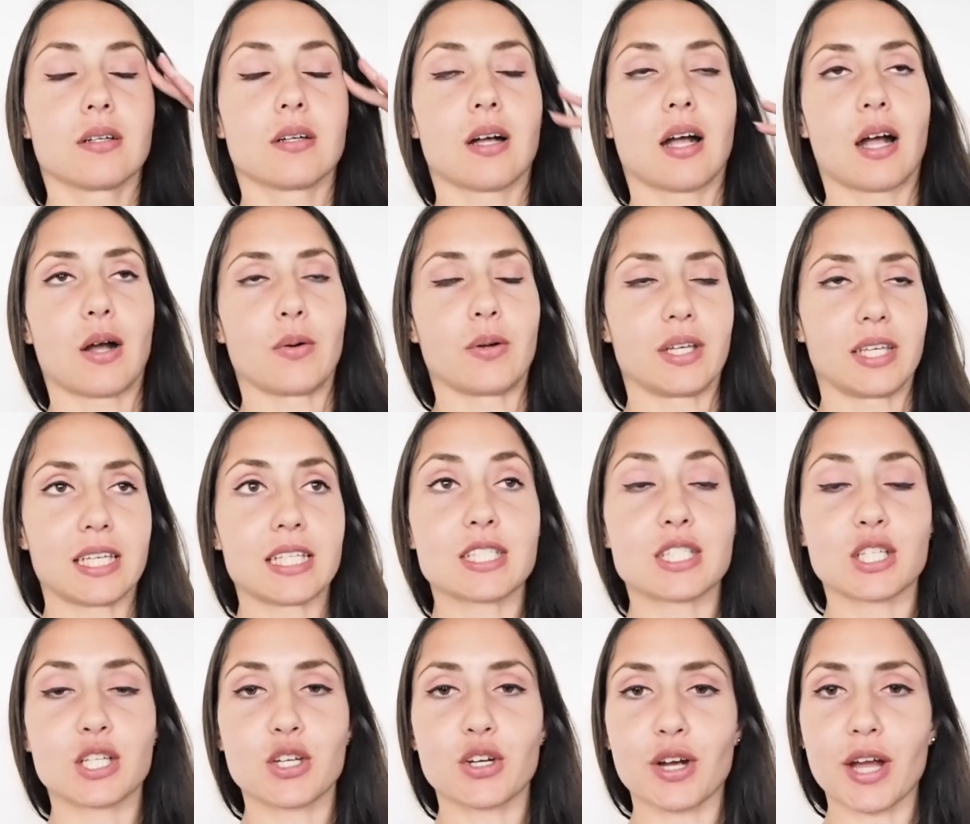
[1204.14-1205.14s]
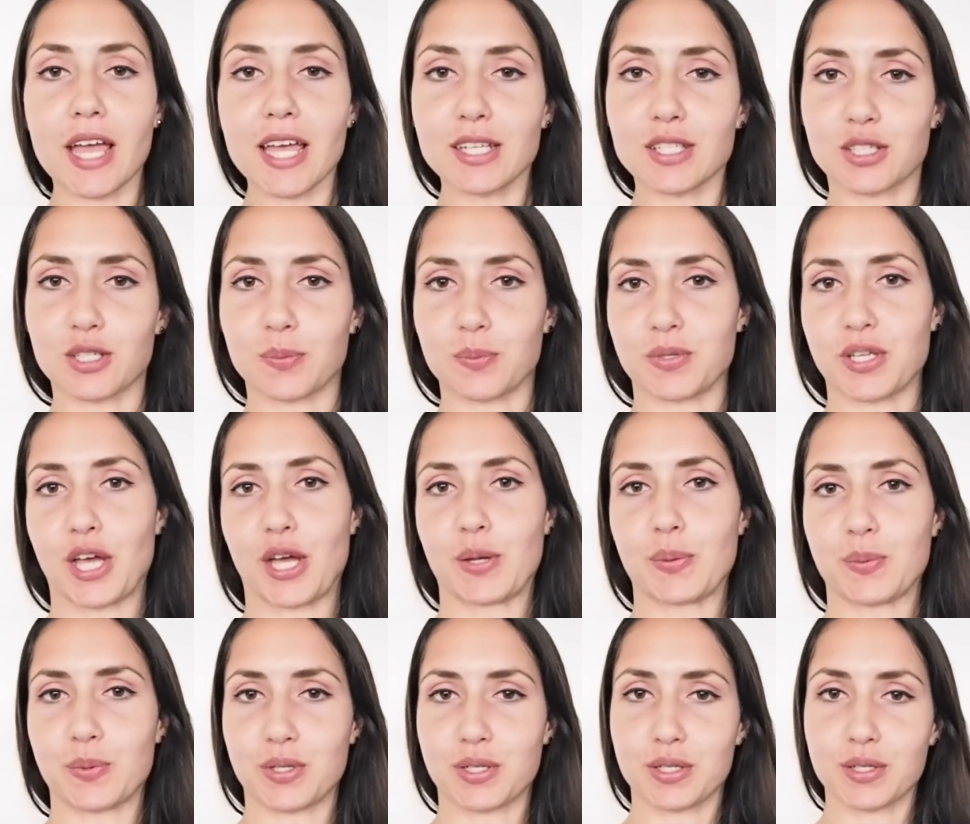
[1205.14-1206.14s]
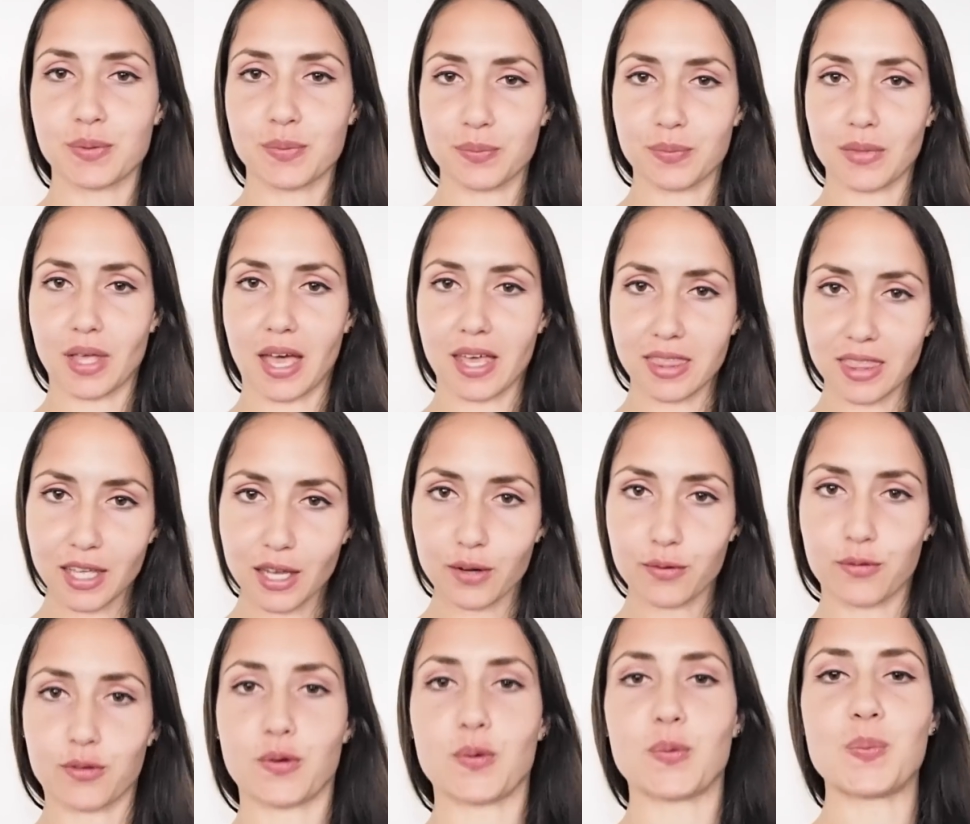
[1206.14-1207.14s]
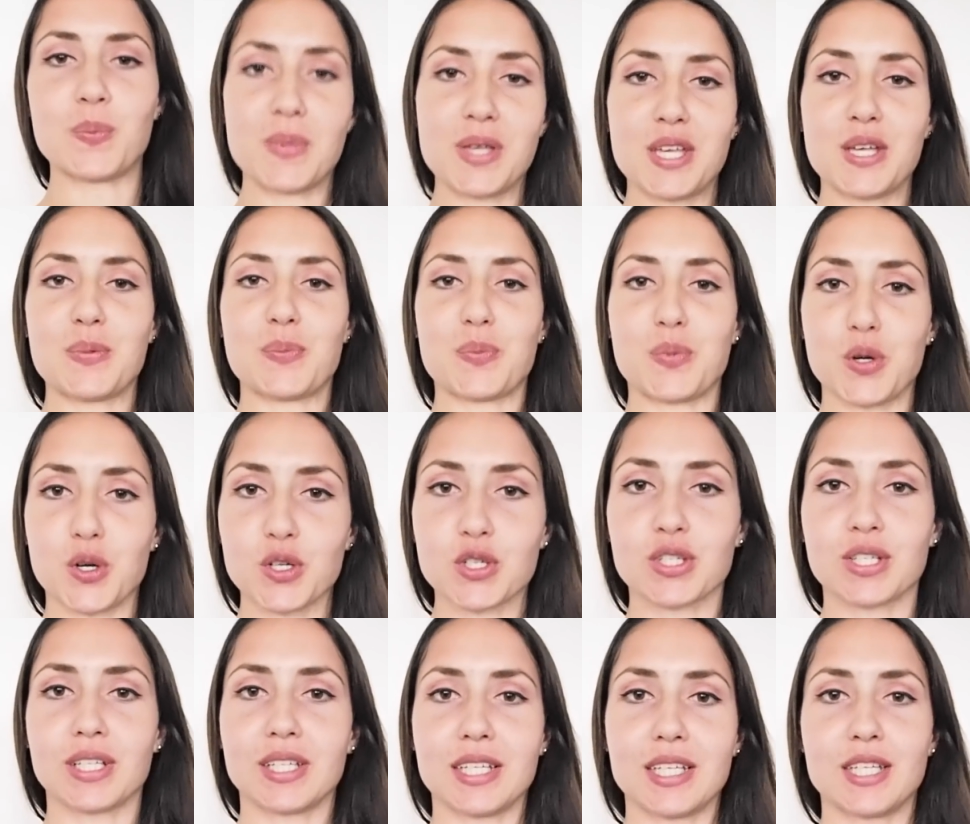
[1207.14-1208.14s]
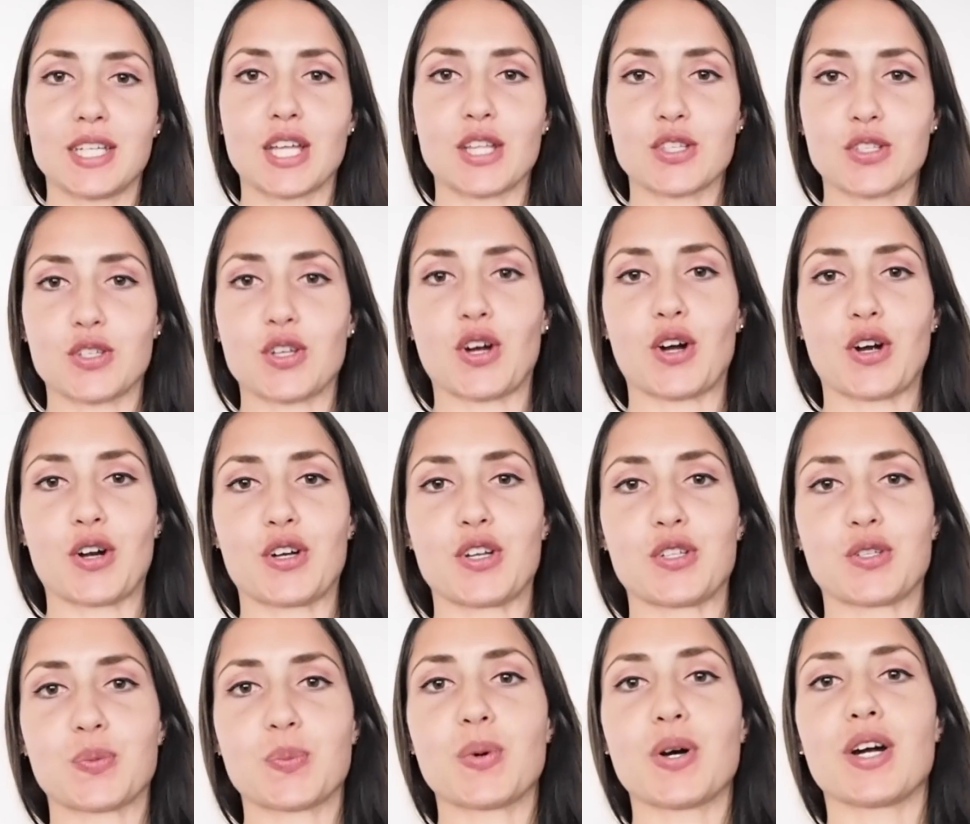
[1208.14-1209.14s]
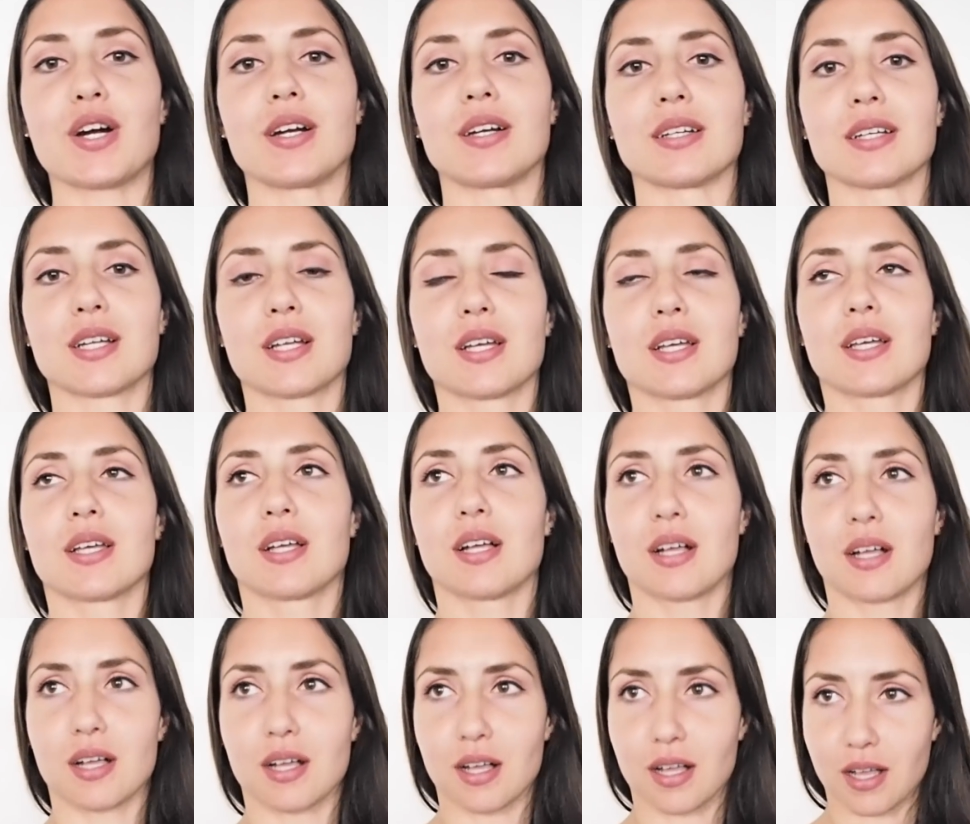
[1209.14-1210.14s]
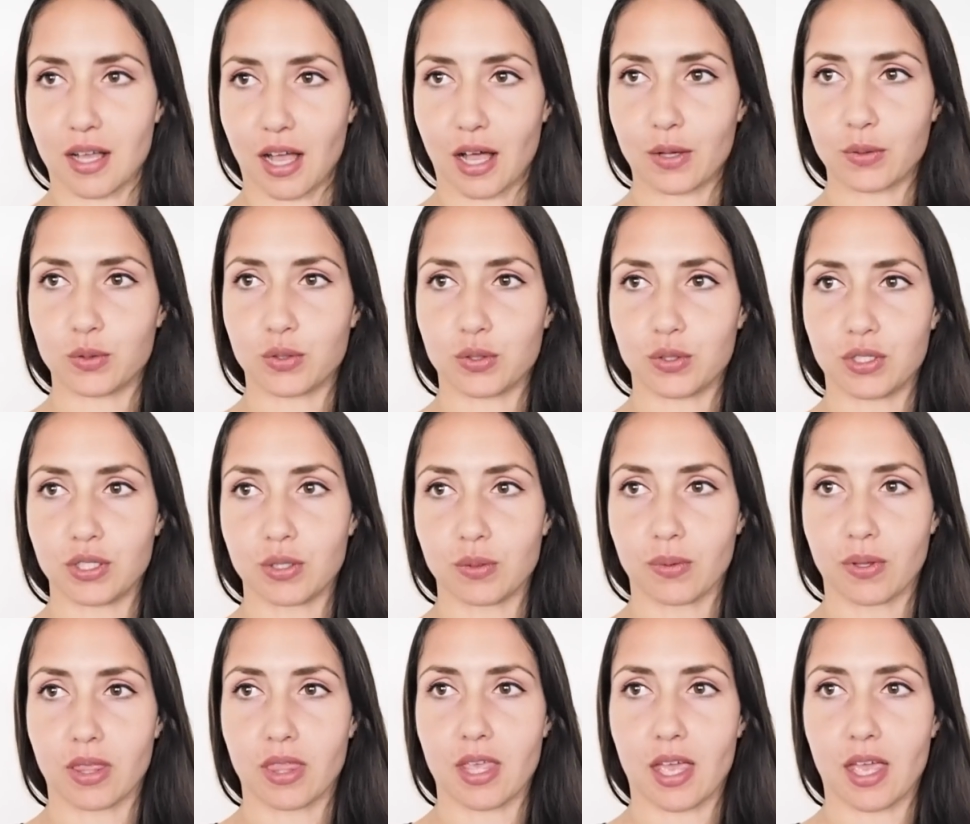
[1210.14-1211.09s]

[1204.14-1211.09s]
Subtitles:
it gets in your head sometimes. I think for me personally, that's the hardest part, how to deal with